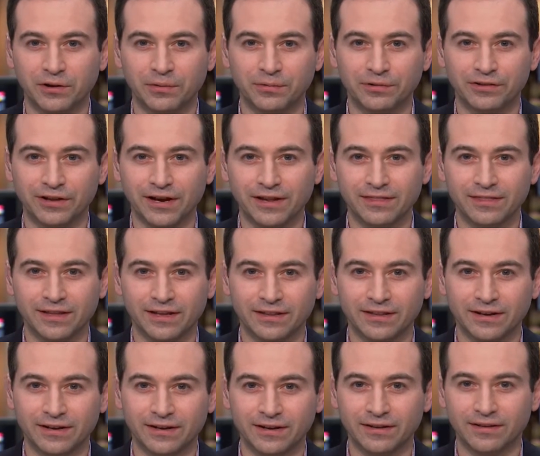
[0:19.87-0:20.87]
almost
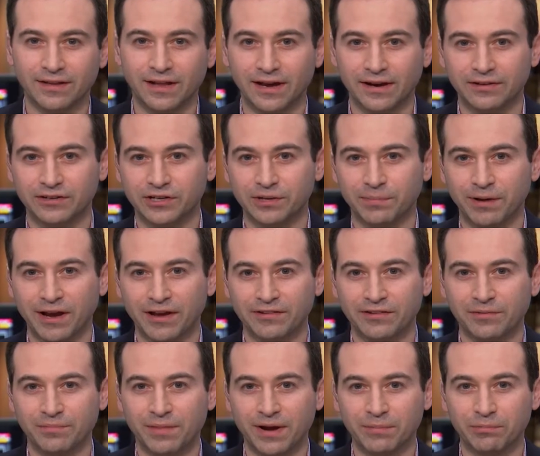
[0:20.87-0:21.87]
anything that that chip has
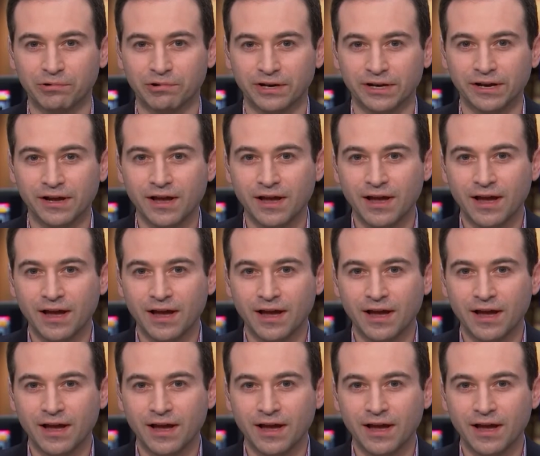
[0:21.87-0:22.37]
in memory.